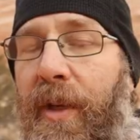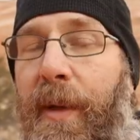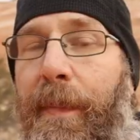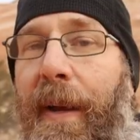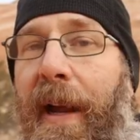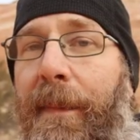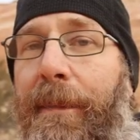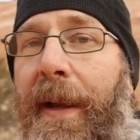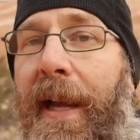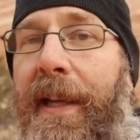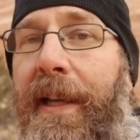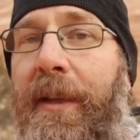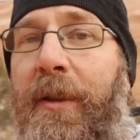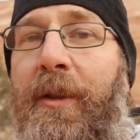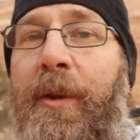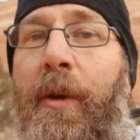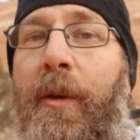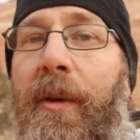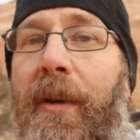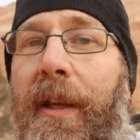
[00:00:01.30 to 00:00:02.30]
When you're
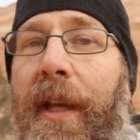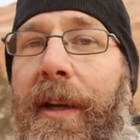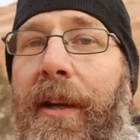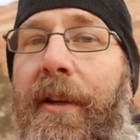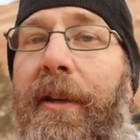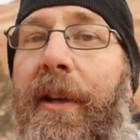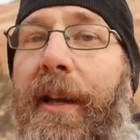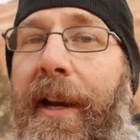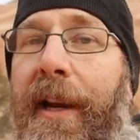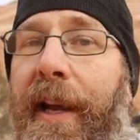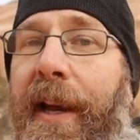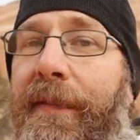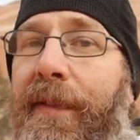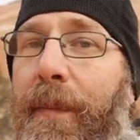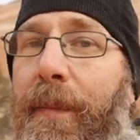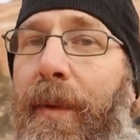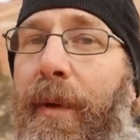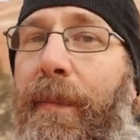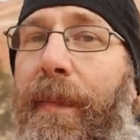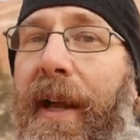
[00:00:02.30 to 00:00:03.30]
backpacking, sooner or later you're gonna have
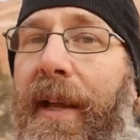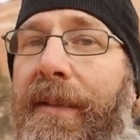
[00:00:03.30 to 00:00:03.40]
to poop